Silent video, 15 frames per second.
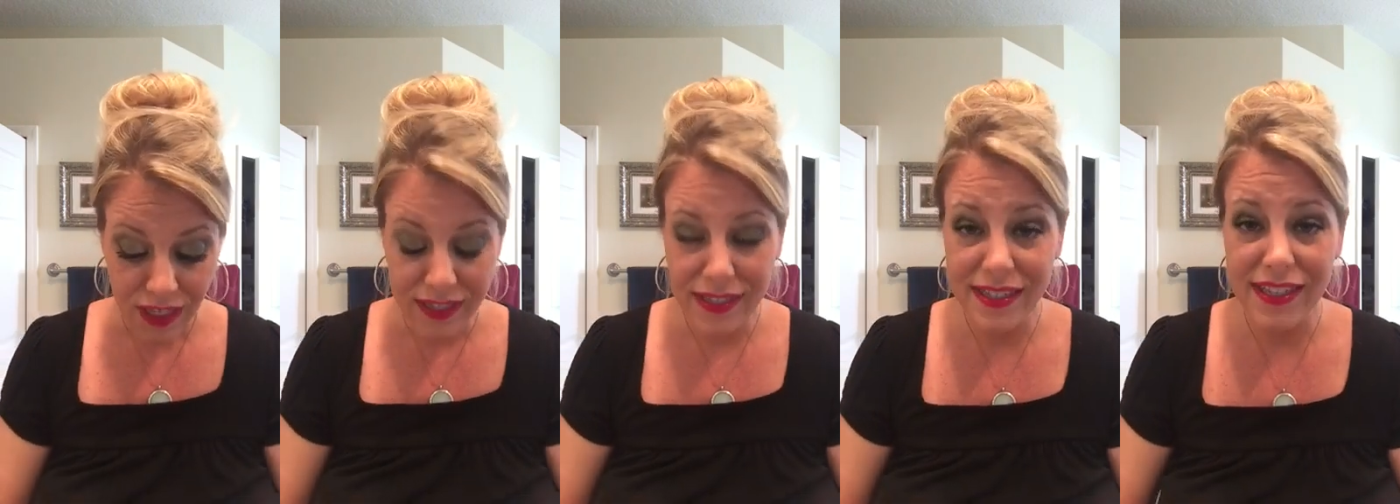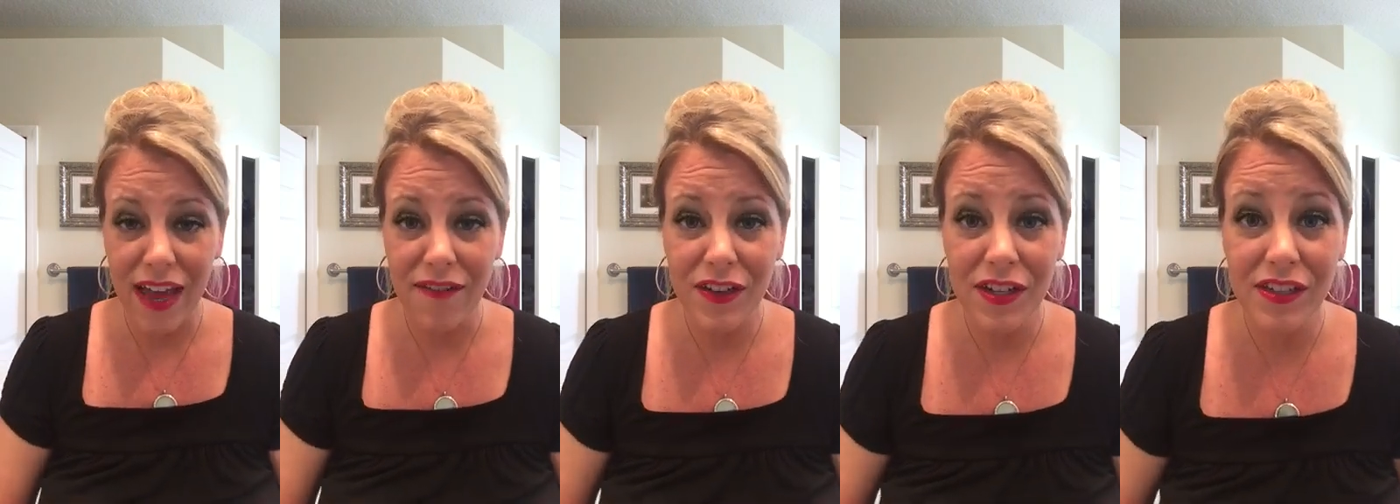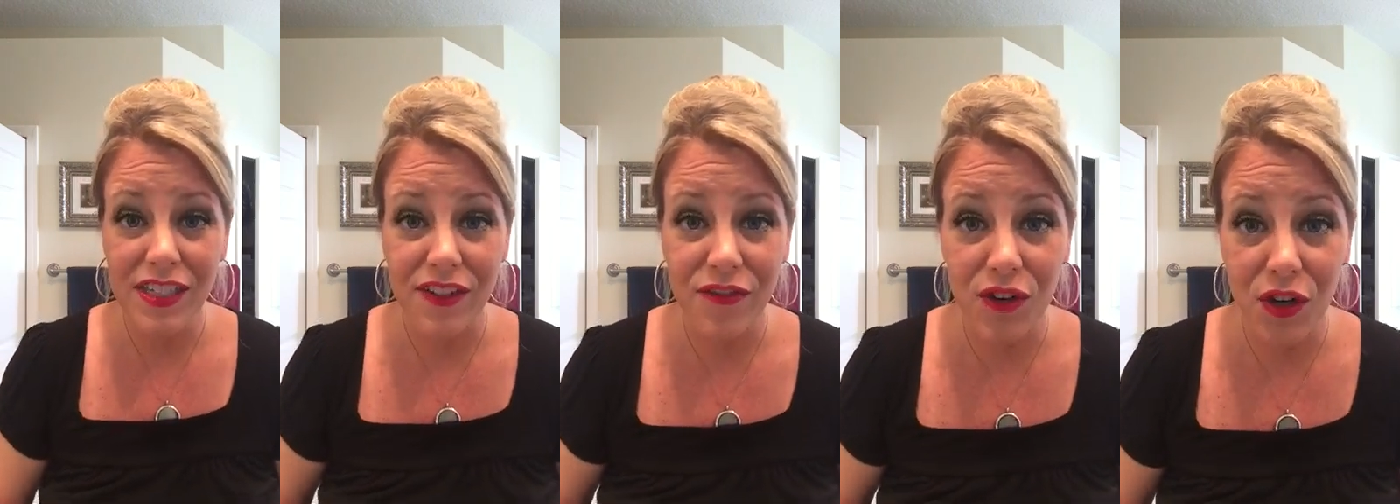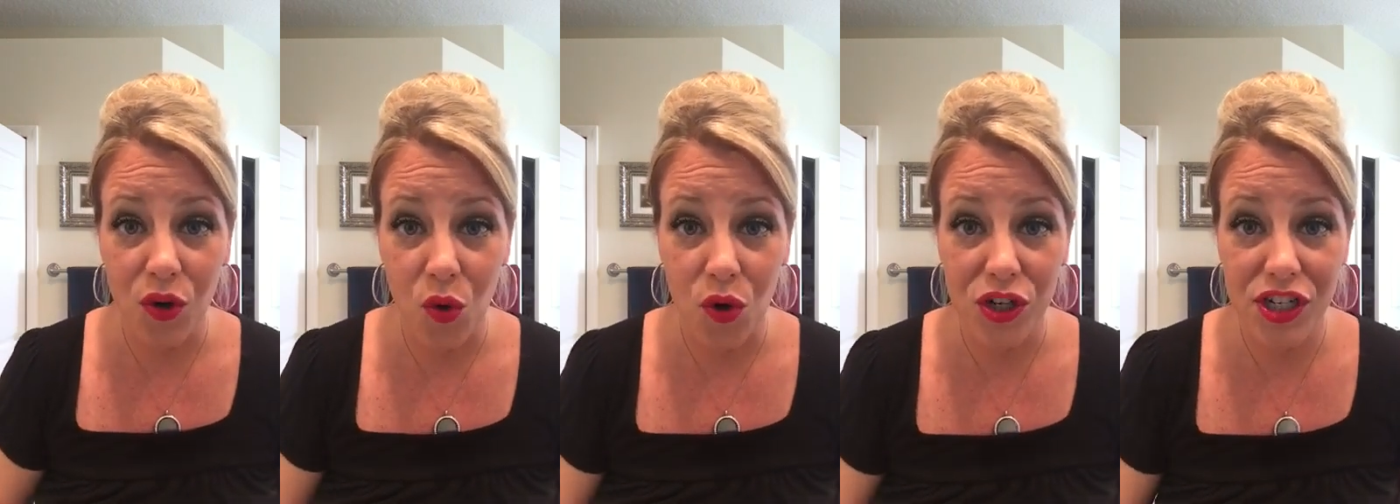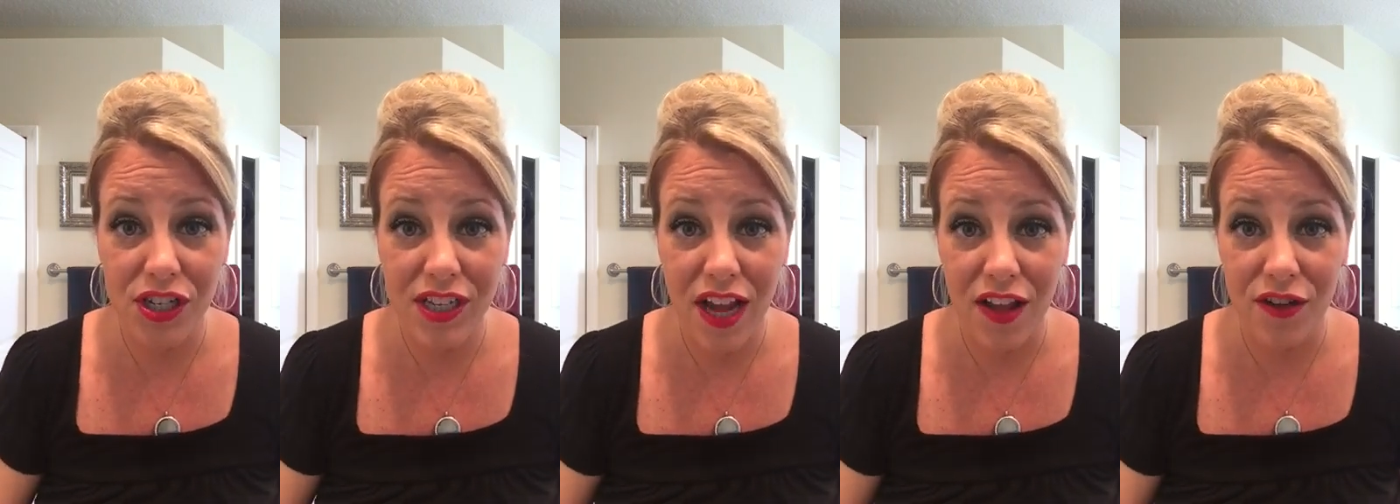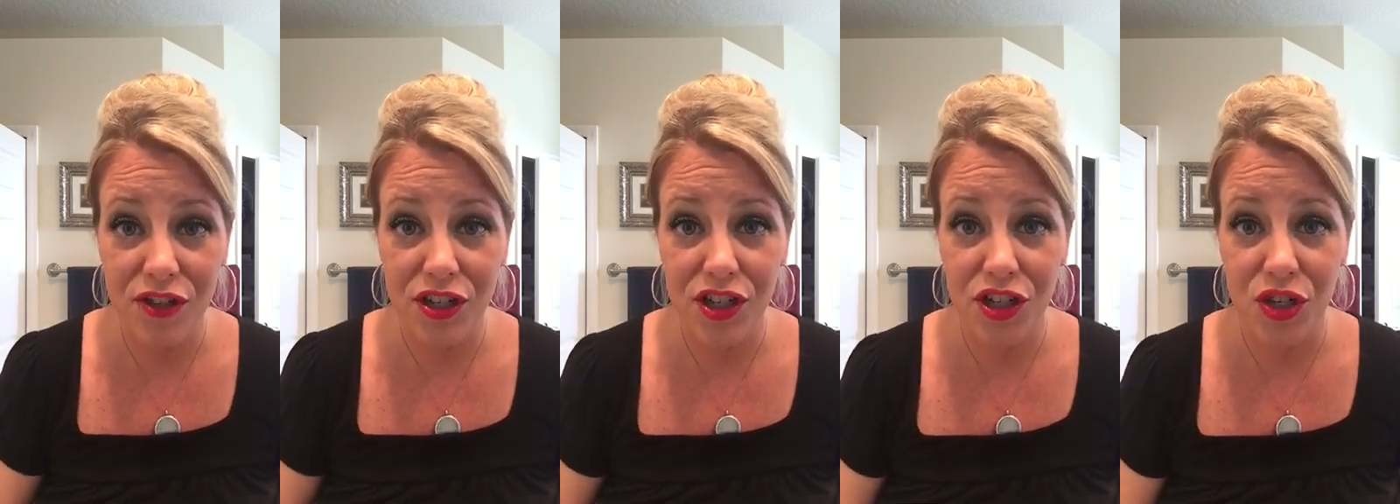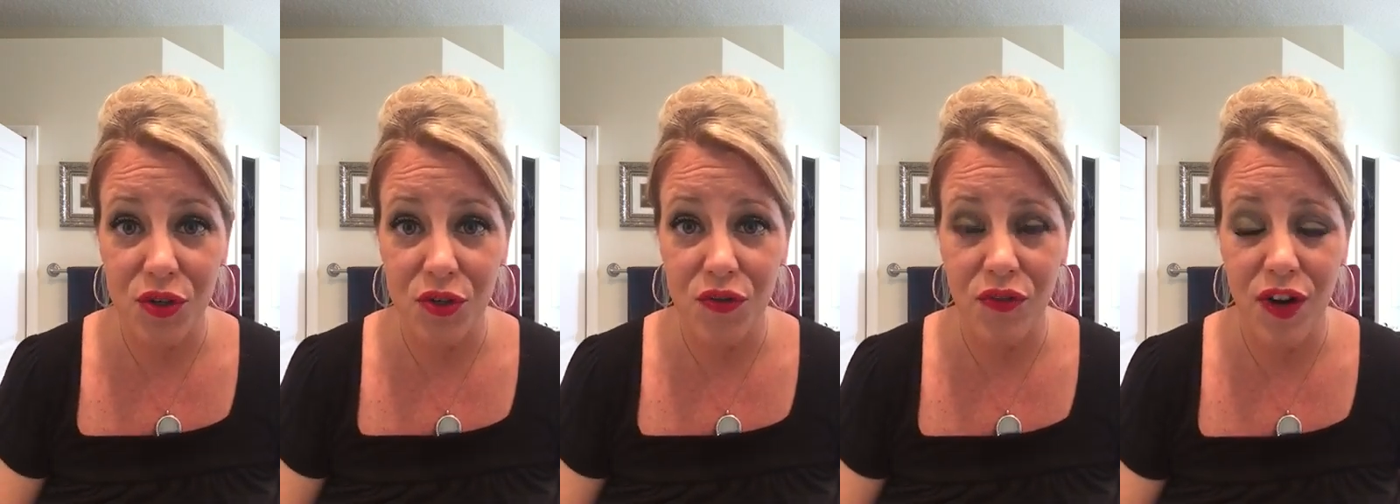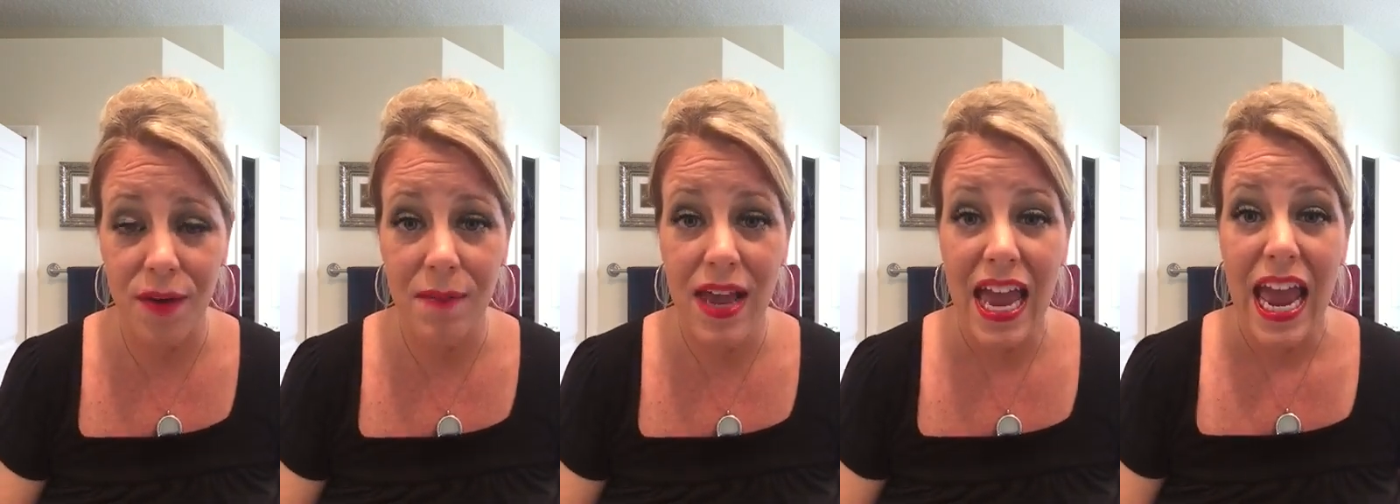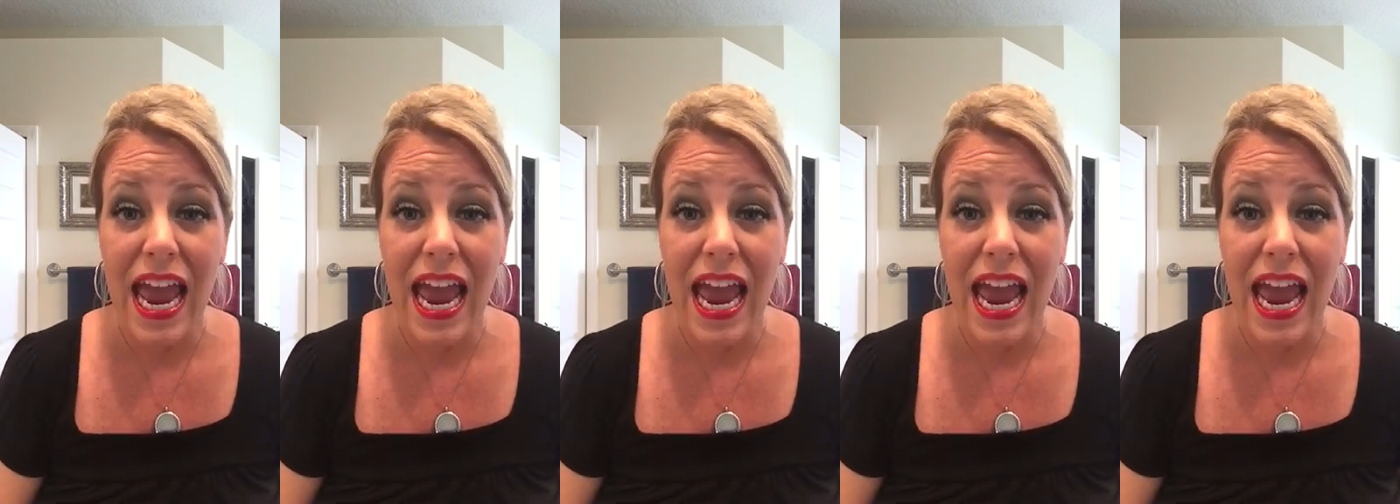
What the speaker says: Seven different gorgeous colors to choose from,